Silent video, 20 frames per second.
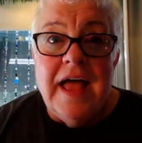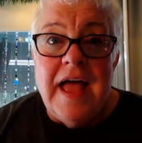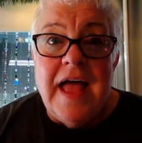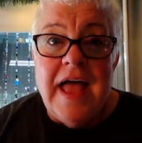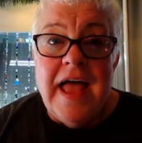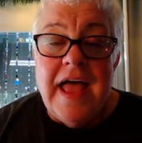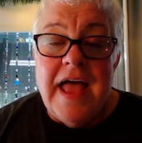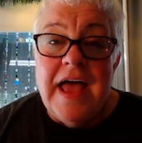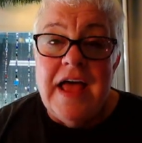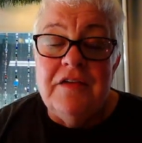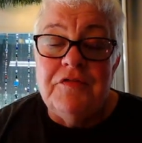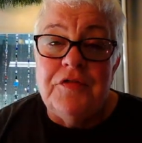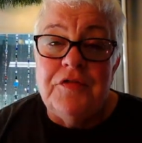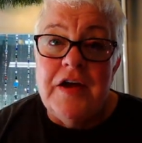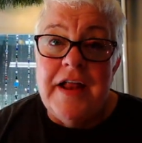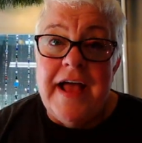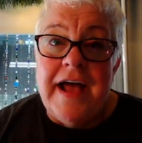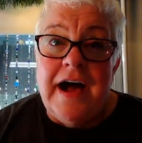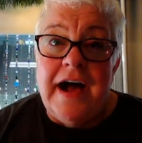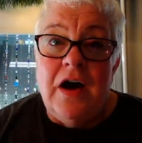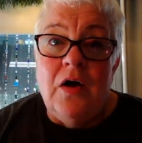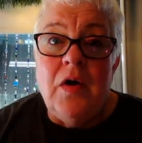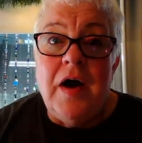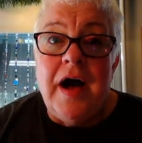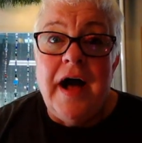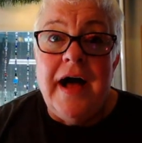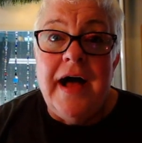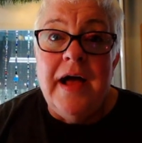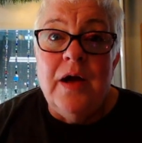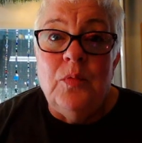And for now,
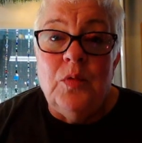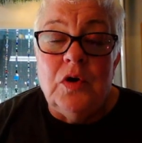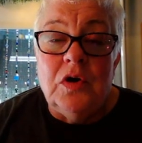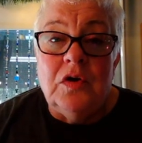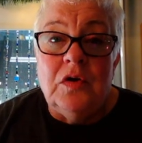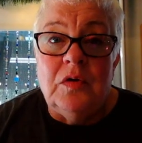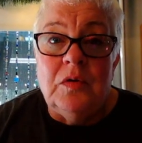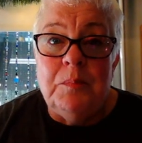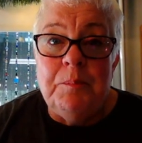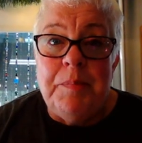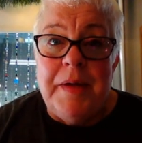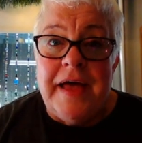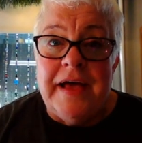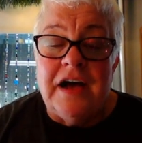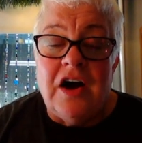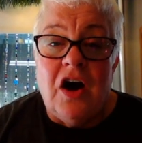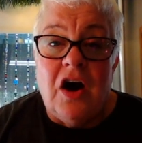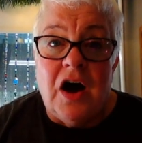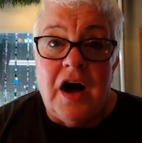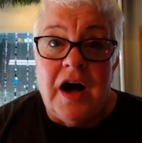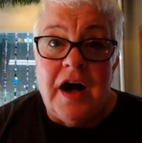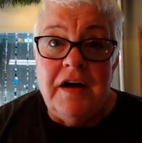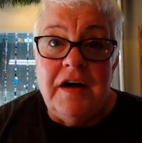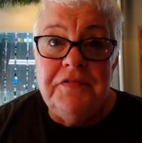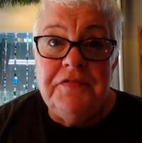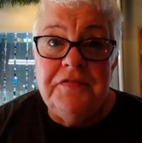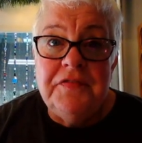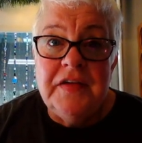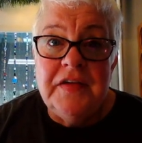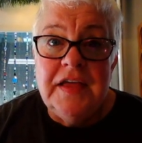I will beg
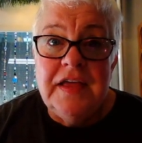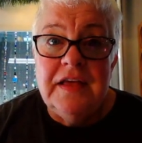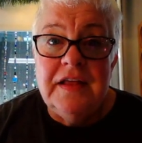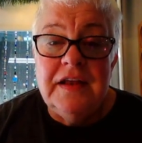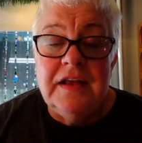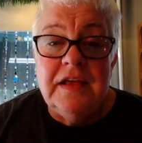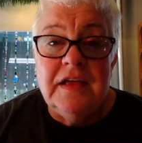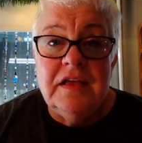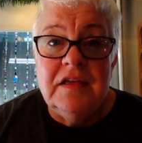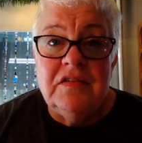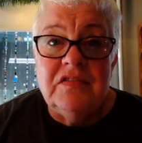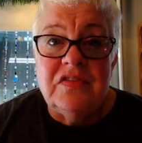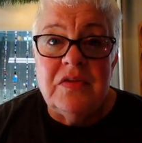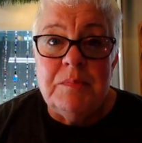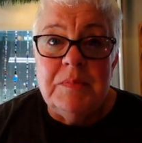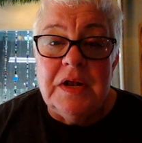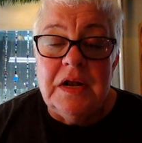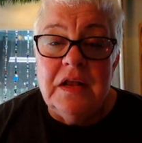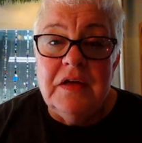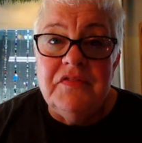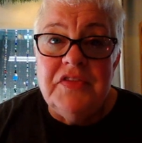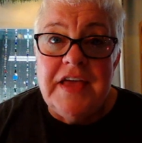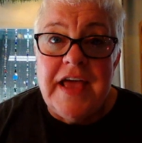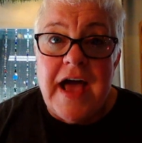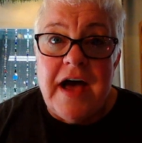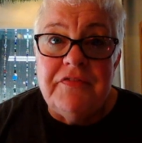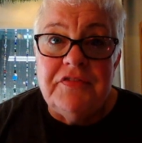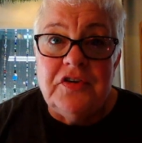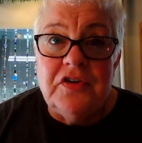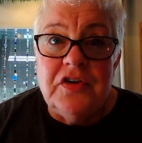off. It is the middle of the
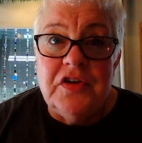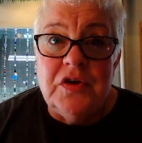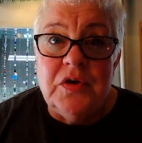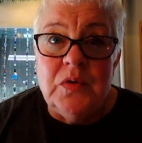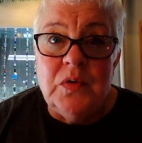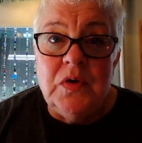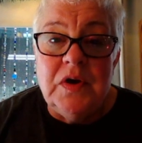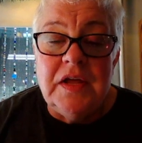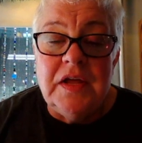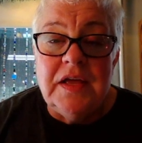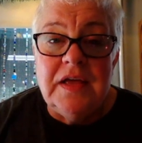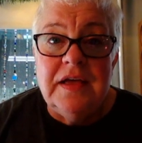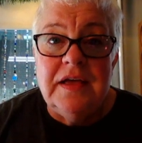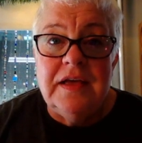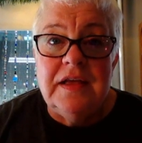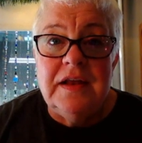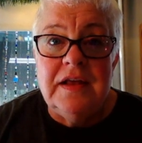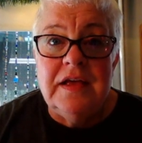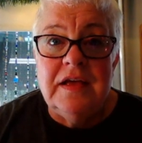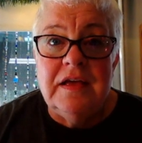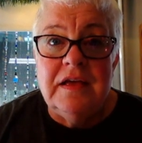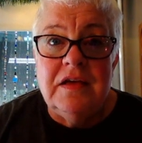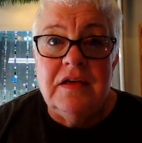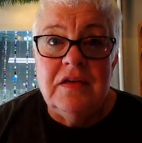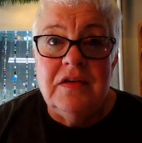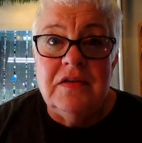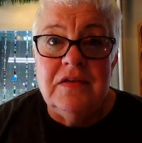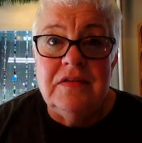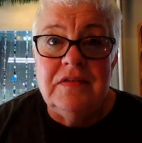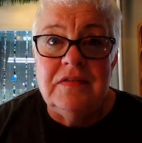afternoon. It
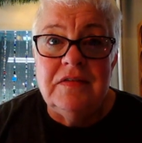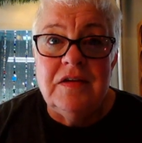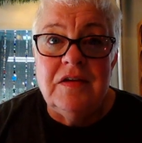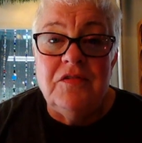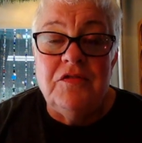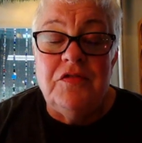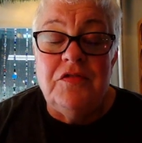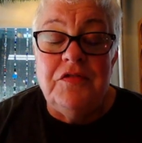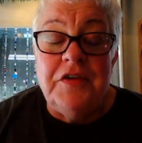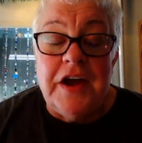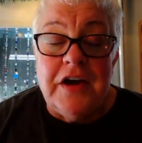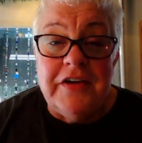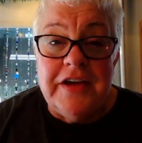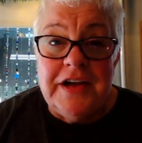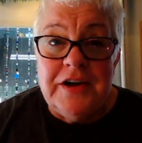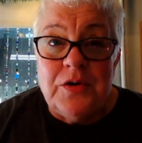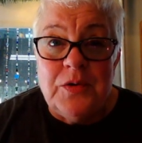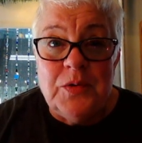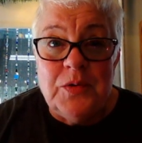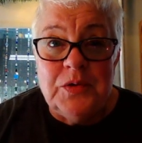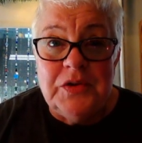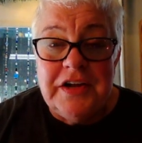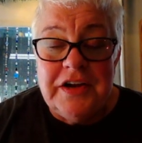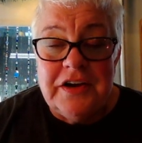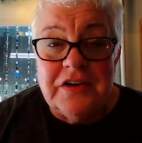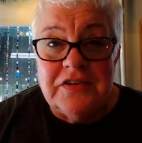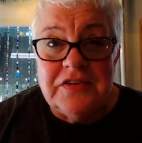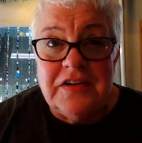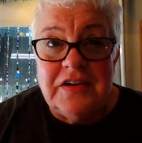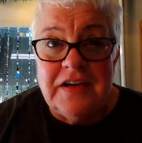is very cold
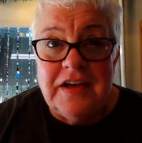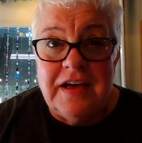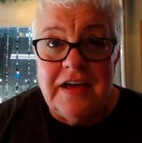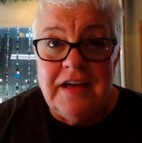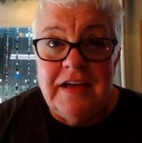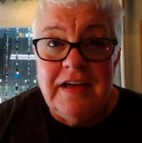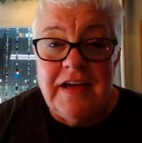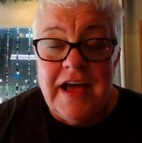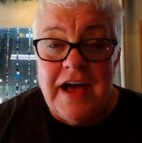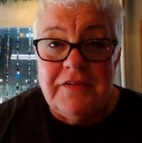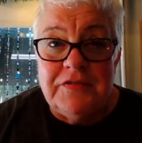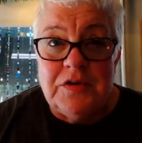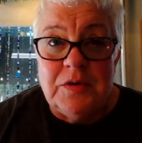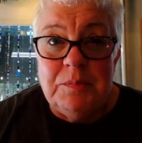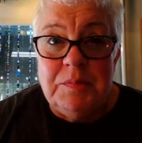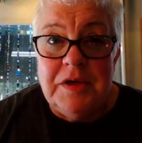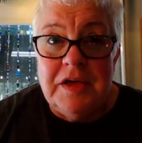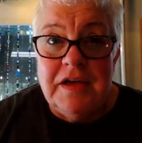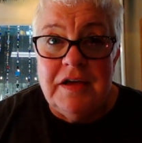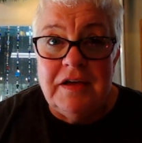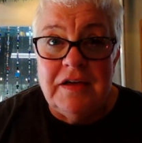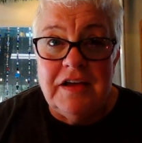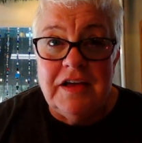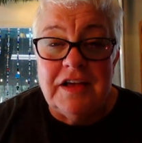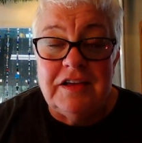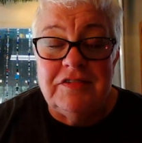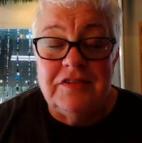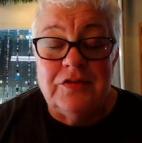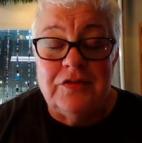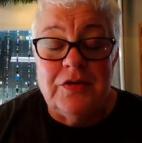here today after being
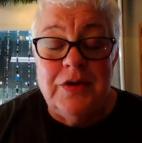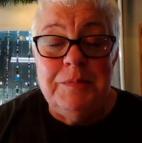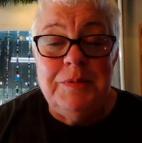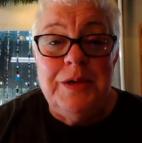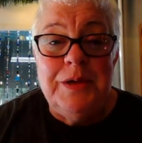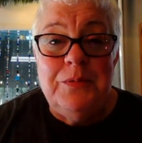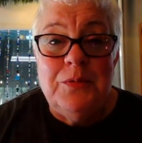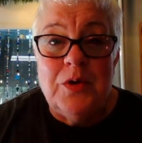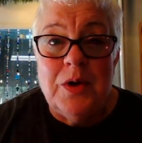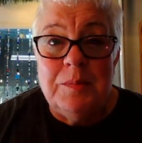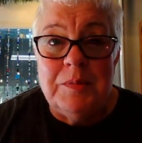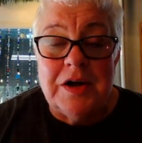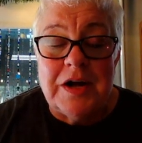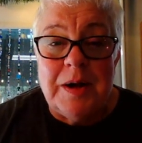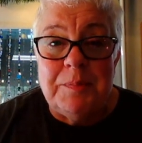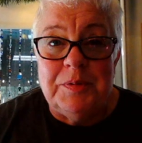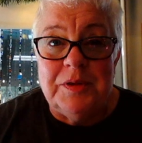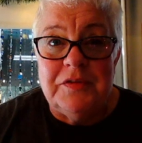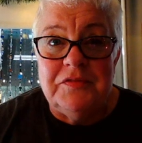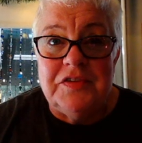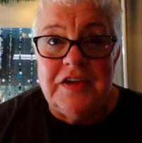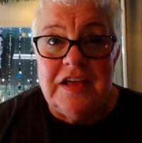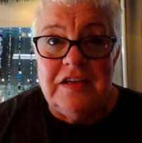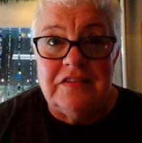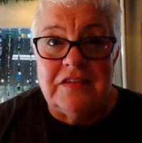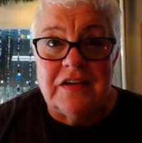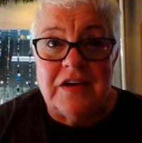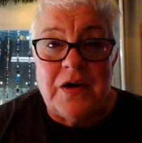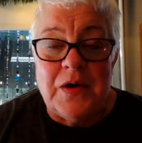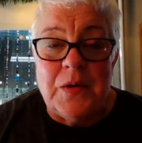extremely warm a couple of
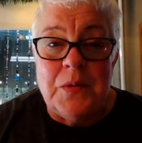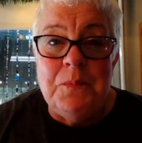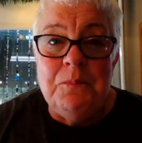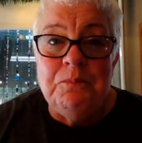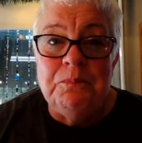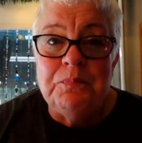days ago.